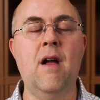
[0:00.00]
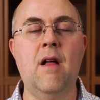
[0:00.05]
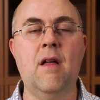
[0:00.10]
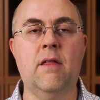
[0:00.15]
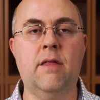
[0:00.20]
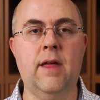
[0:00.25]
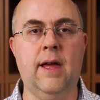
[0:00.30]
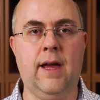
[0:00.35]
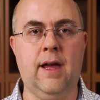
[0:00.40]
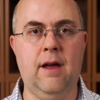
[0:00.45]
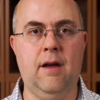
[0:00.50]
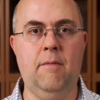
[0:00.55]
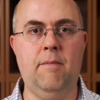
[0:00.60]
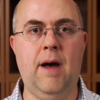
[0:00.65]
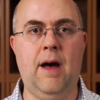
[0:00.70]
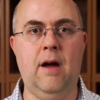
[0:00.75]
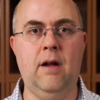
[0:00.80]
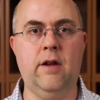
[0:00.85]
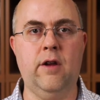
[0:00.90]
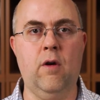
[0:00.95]
Thinking
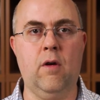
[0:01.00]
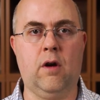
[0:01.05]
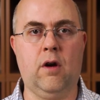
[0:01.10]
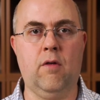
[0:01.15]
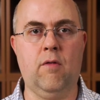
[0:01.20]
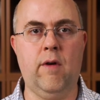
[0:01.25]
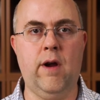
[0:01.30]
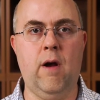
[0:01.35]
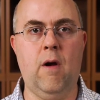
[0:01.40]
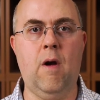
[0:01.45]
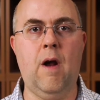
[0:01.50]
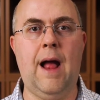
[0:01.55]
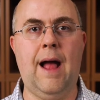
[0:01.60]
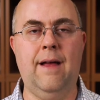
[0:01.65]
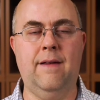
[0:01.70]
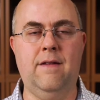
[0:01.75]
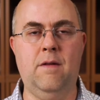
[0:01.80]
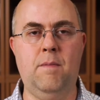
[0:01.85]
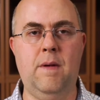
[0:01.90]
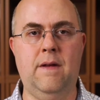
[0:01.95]
about your career
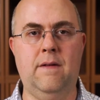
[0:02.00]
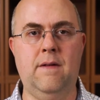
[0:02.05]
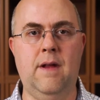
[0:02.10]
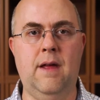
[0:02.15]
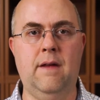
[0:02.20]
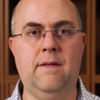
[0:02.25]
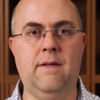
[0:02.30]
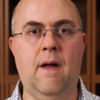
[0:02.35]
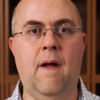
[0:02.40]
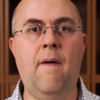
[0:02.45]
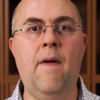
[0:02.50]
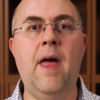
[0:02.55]
as a business,